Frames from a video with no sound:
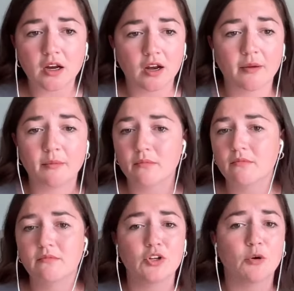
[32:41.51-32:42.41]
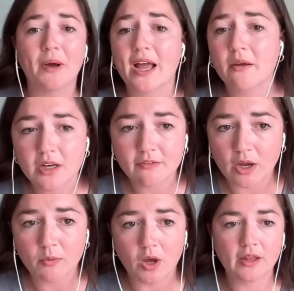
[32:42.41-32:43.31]
And I'm, buying whatever I
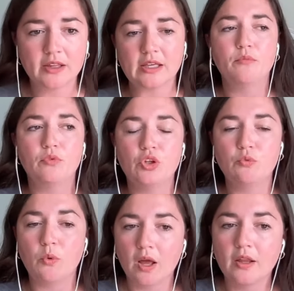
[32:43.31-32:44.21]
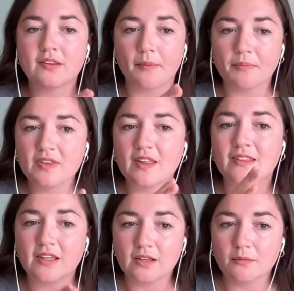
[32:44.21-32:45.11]
want. Like you want something that's
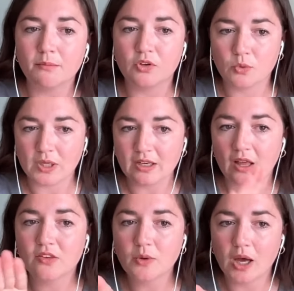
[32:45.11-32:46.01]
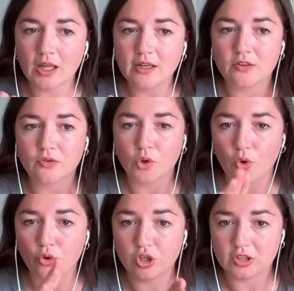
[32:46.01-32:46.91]
in between, not too hot, not too
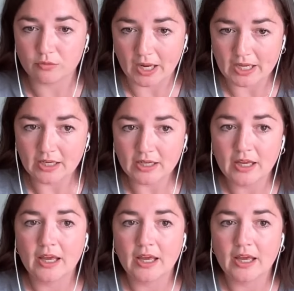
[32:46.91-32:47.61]
cold, just right.